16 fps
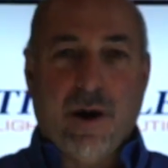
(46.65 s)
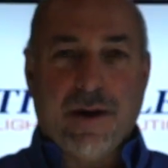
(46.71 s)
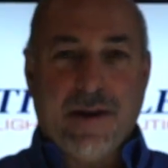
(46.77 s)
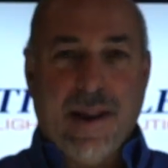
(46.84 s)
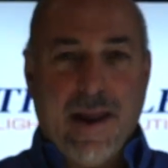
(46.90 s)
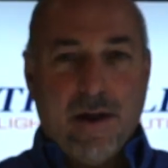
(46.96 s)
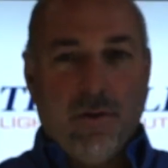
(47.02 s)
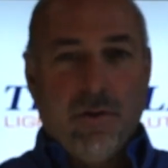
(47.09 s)

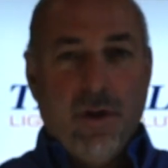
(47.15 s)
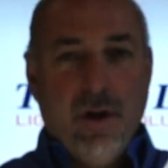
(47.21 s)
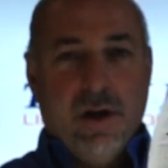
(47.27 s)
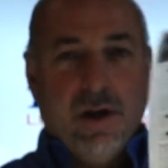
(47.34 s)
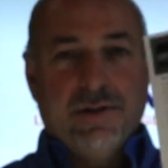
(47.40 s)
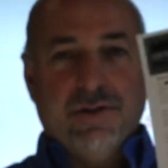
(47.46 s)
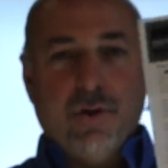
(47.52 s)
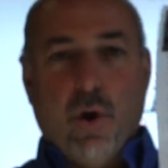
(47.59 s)
right now,
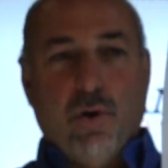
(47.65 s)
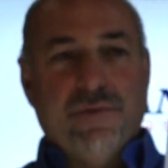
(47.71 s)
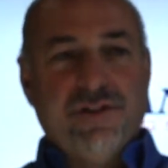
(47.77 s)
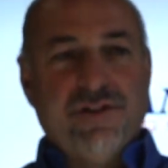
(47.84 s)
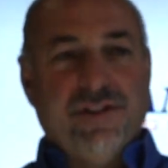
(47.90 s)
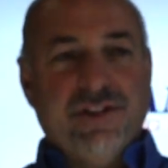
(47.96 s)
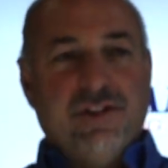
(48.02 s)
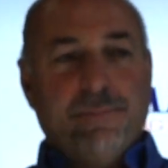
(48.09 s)
it's an
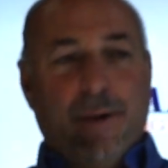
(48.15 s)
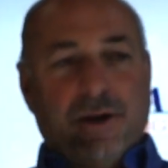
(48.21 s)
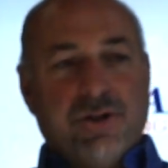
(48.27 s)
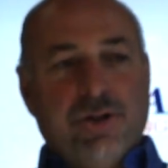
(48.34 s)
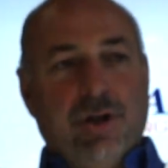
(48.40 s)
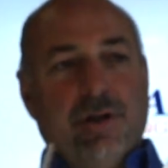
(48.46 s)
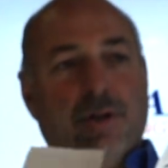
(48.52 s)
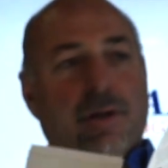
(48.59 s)
overseas
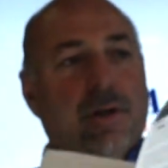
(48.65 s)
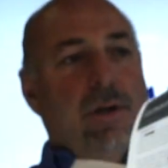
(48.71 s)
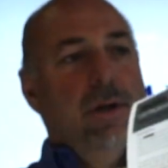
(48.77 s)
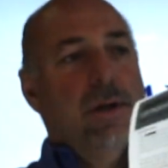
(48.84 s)
spec sheet.